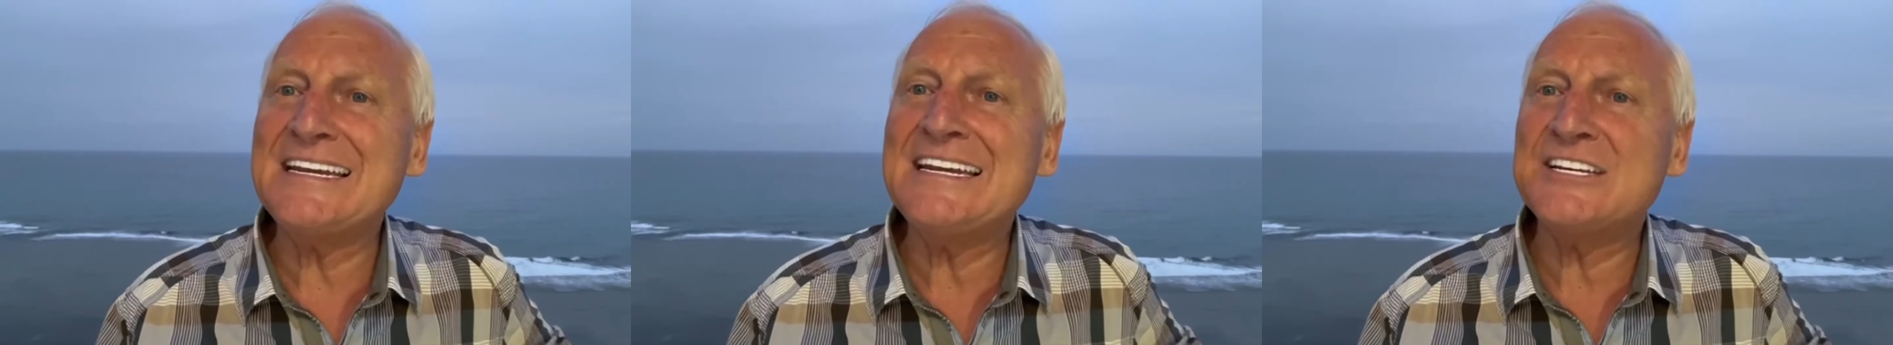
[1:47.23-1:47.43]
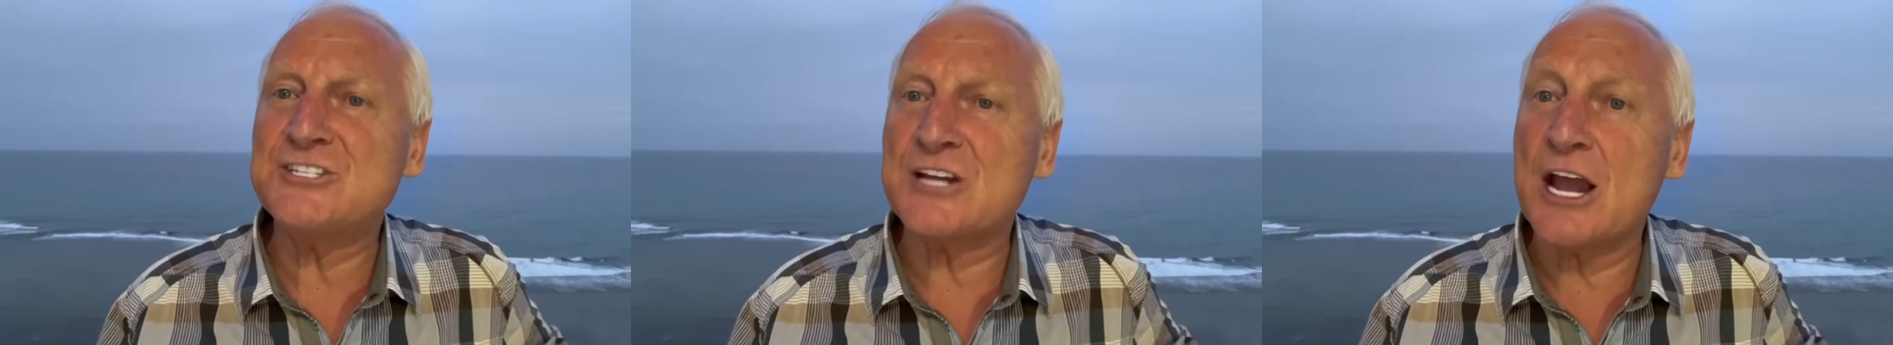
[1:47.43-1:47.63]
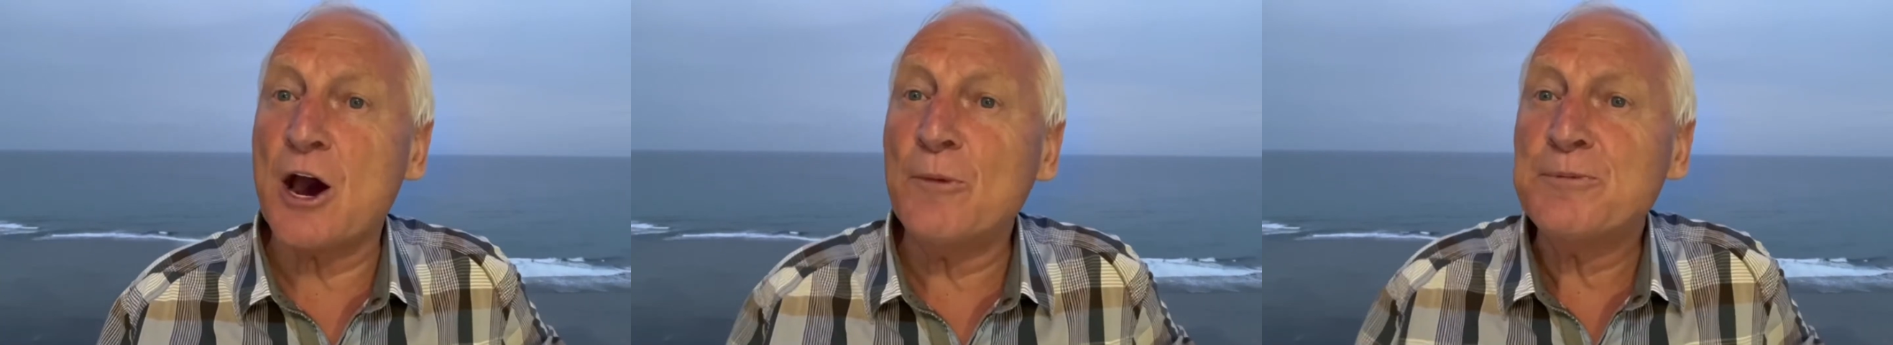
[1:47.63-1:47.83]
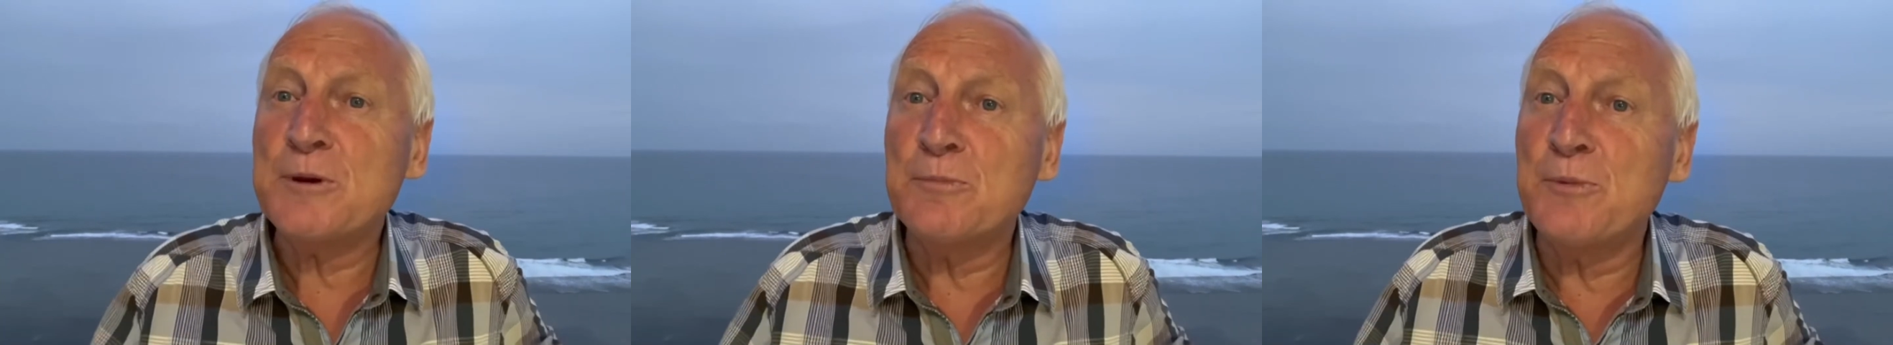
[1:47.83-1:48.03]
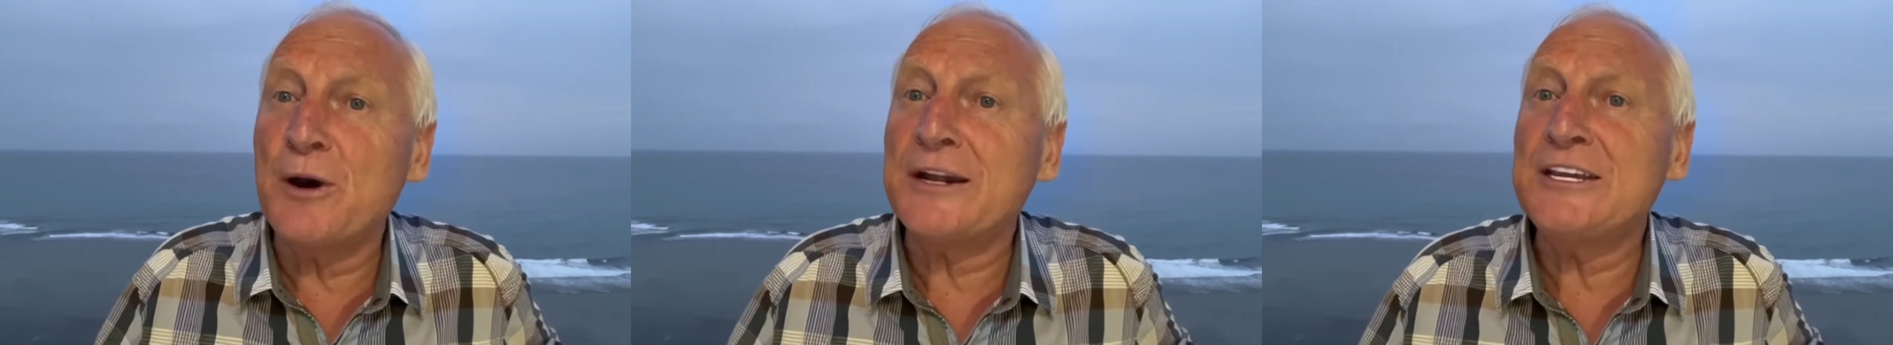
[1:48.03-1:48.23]
E to help
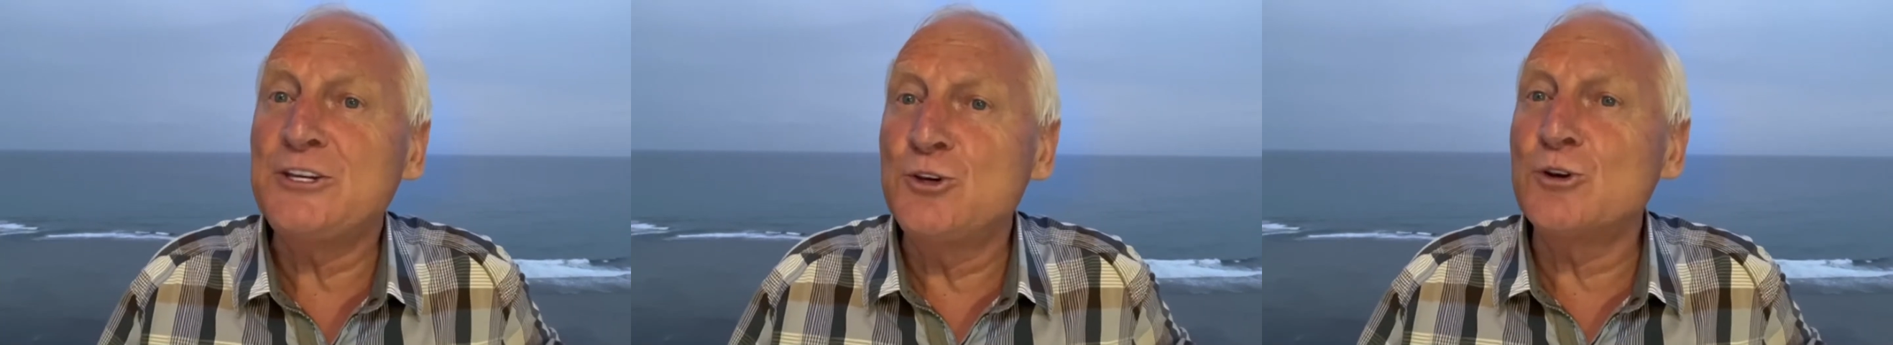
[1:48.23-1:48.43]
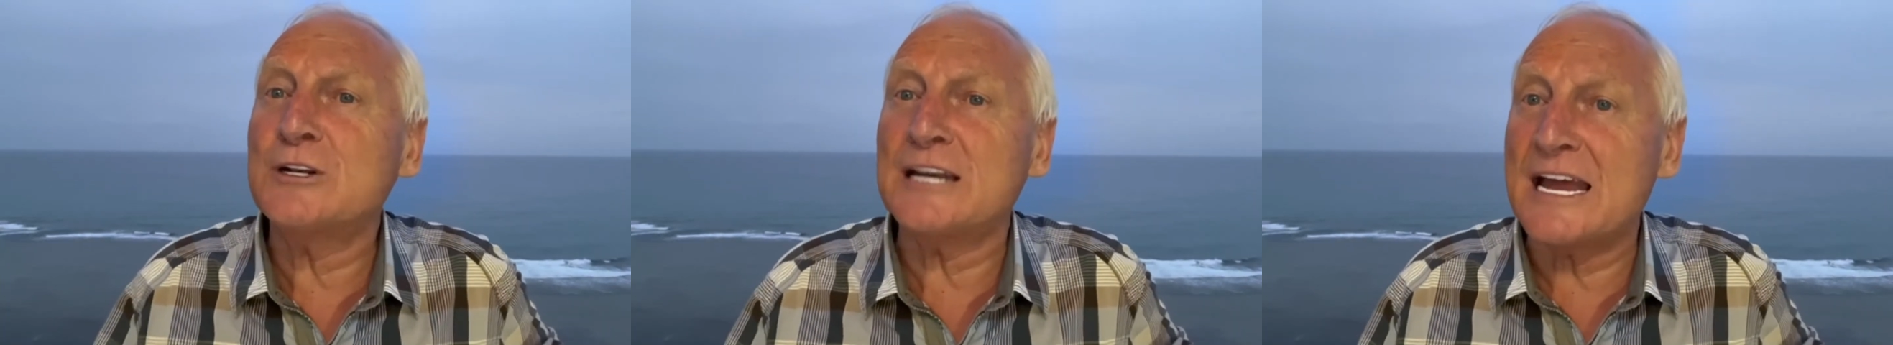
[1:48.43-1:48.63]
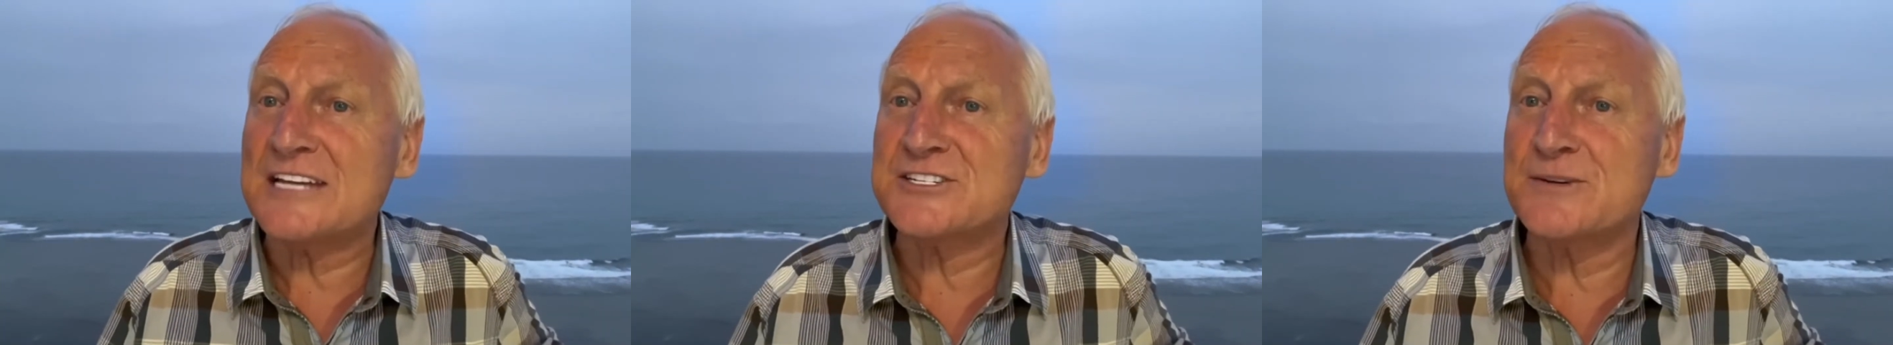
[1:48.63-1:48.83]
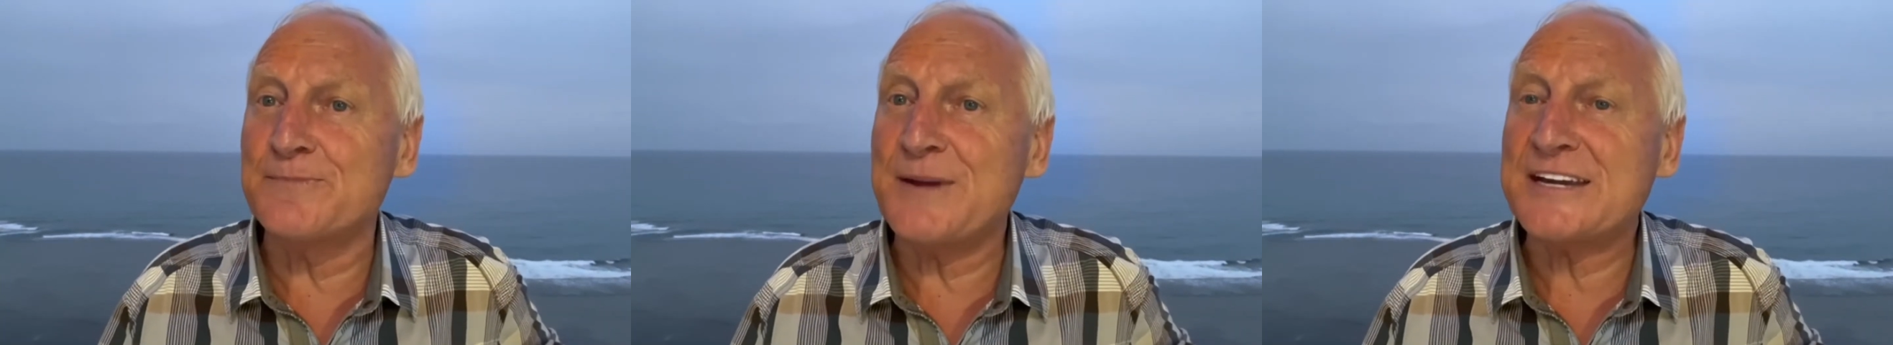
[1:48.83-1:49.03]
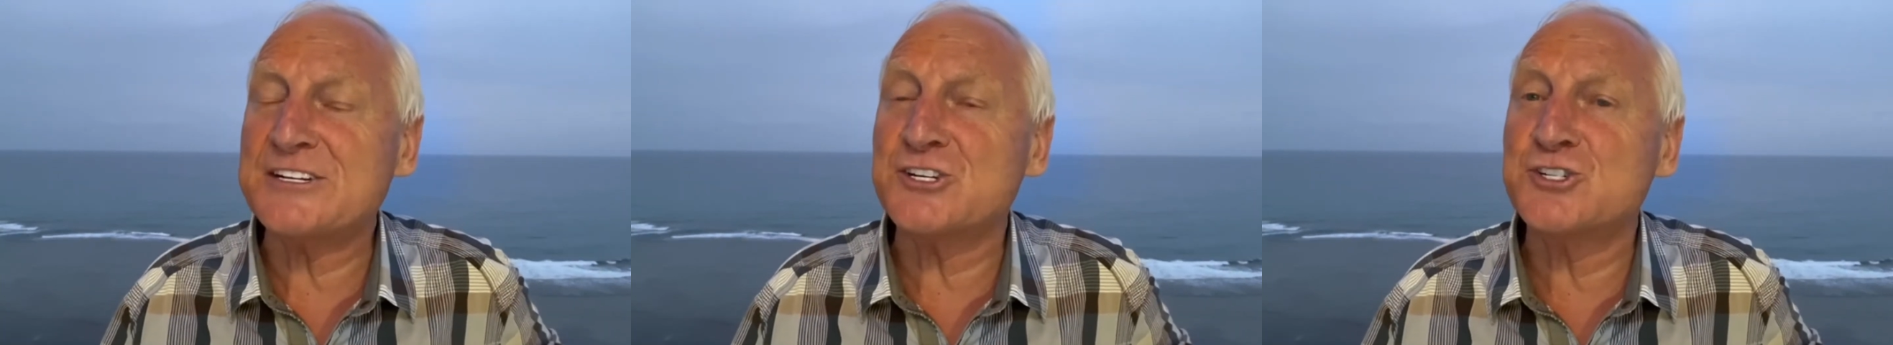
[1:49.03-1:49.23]
your body utilize it
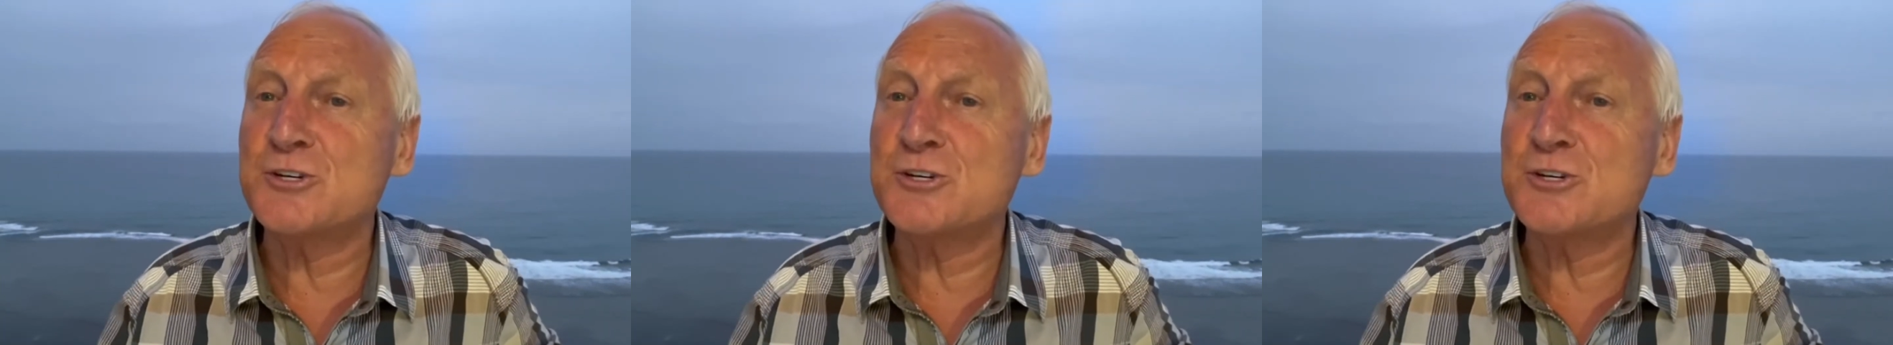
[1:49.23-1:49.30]
better.